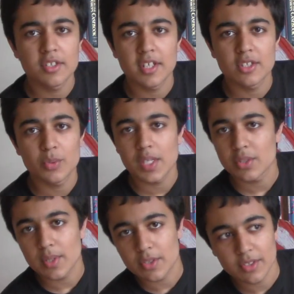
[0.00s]
to get sweaty, so
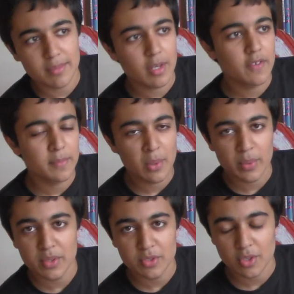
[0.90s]
I turned them off and my
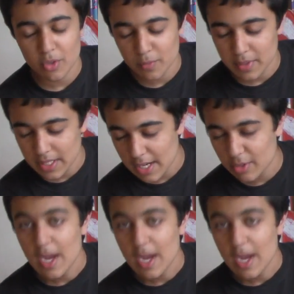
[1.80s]
windows are open now.